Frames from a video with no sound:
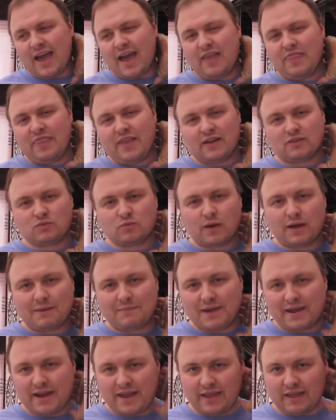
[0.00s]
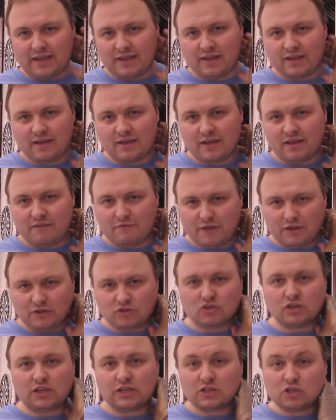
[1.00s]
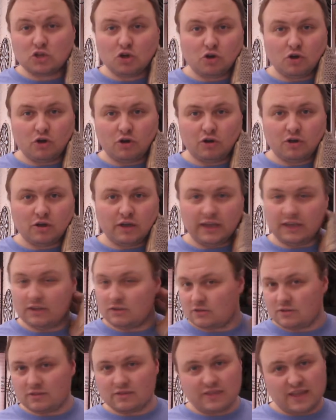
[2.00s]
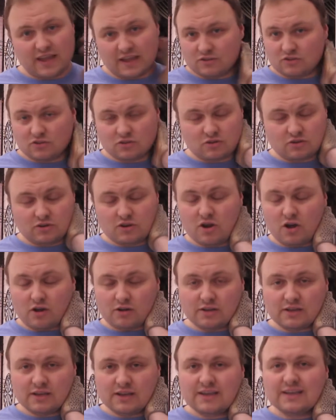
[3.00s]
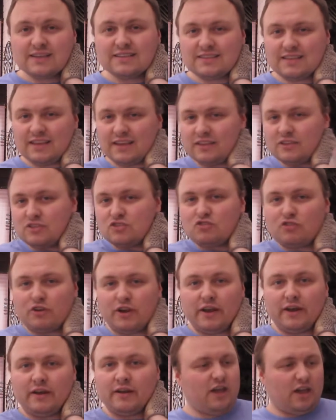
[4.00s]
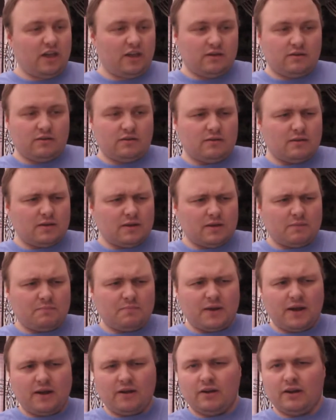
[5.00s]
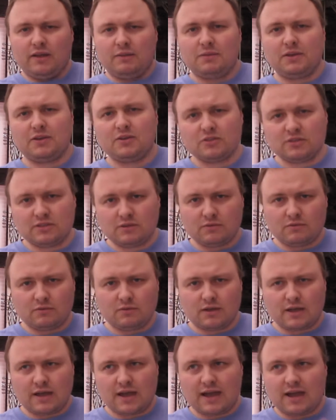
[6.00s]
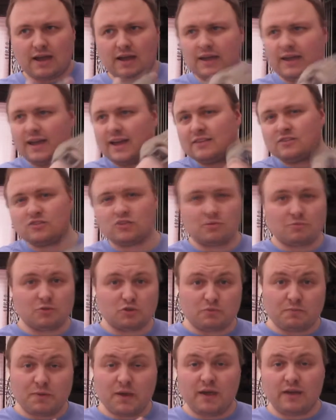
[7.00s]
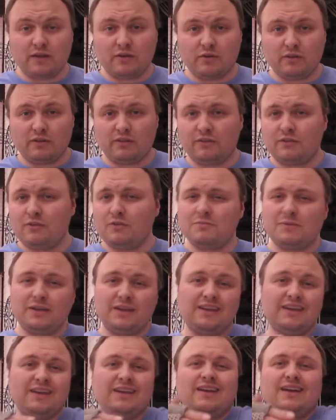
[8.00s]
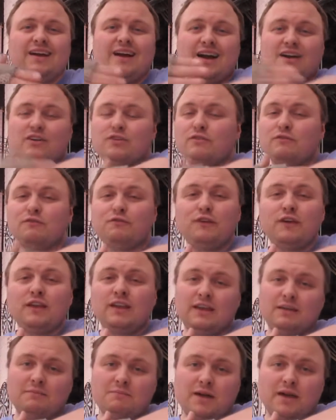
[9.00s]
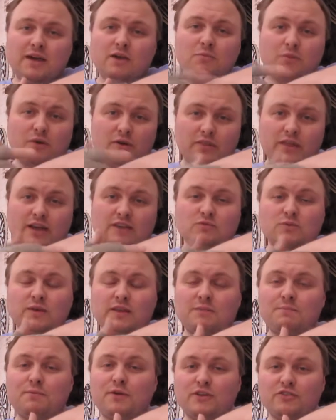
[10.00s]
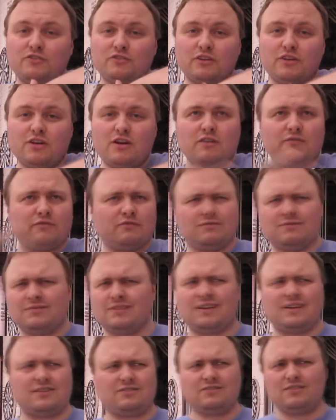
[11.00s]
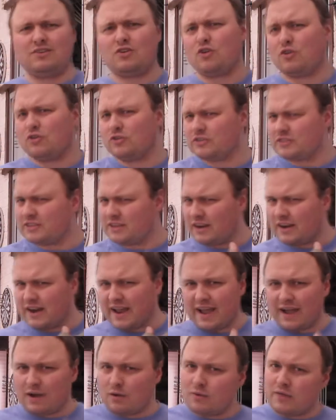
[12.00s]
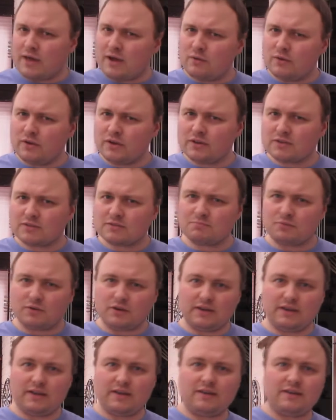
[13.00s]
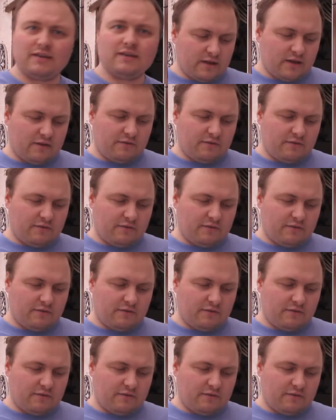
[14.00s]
And that's why my neck eventually tore. That just could not take the strain. And apparently because I had so much pain going through me, I couldn't feel it in my elbow. That's where the pressure had gone. I don't understand how that works, but it did.